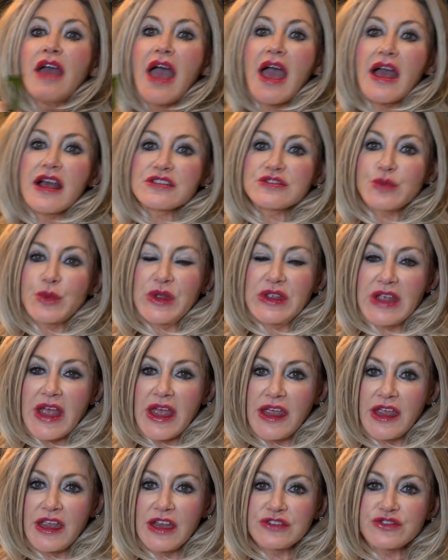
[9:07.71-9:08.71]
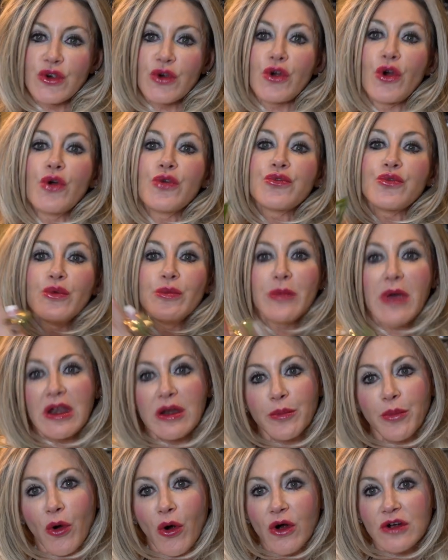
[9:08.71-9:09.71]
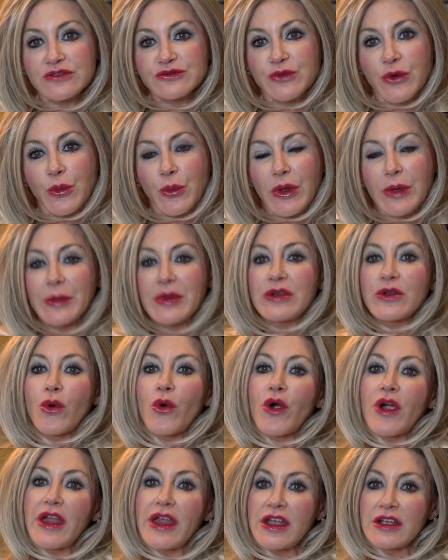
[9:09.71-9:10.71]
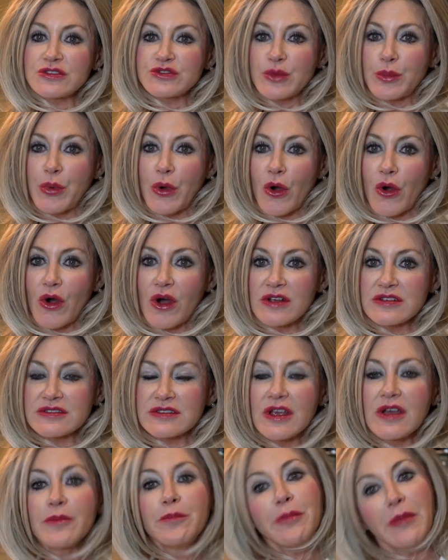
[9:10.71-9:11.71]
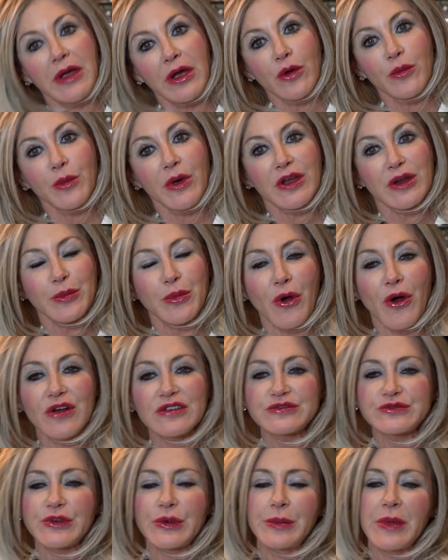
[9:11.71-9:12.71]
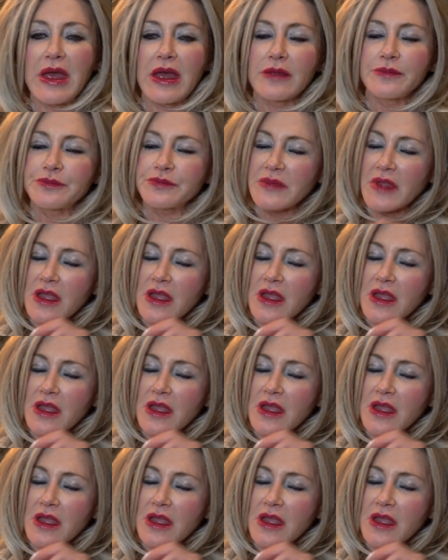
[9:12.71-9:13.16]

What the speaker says: as we age or go through menopause for women or andropause, male menopause for men.